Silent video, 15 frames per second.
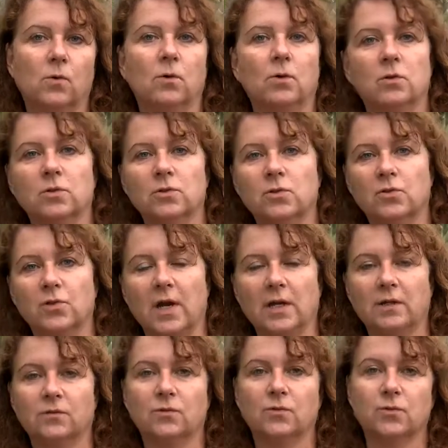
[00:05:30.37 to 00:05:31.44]
or
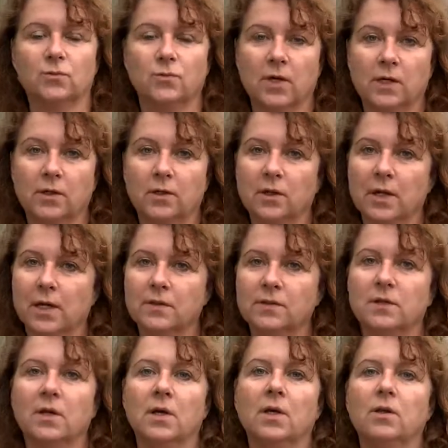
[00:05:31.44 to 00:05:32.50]
contract to regulate